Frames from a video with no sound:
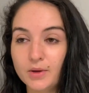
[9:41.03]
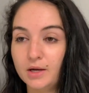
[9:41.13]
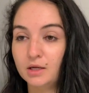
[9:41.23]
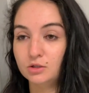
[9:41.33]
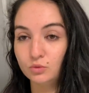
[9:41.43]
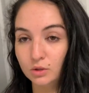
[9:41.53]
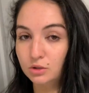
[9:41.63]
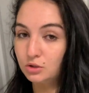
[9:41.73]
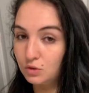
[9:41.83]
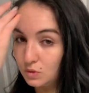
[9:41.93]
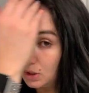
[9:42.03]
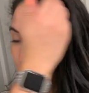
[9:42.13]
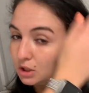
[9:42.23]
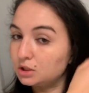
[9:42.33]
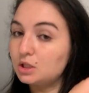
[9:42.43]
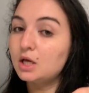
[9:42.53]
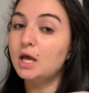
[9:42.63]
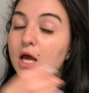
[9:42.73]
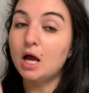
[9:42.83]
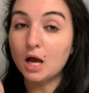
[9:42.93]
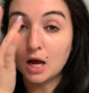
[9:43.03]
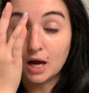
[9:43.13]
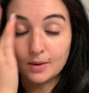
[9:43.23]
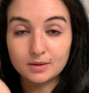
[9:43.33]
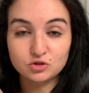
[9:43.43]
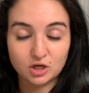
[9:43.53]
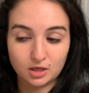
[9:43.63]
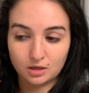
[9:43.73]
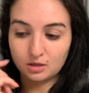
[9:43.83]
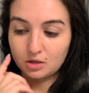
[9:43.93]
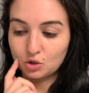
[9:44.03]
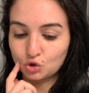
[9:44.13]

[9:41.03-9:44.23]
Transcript: and I just wanted to do a little eyebrow check-in.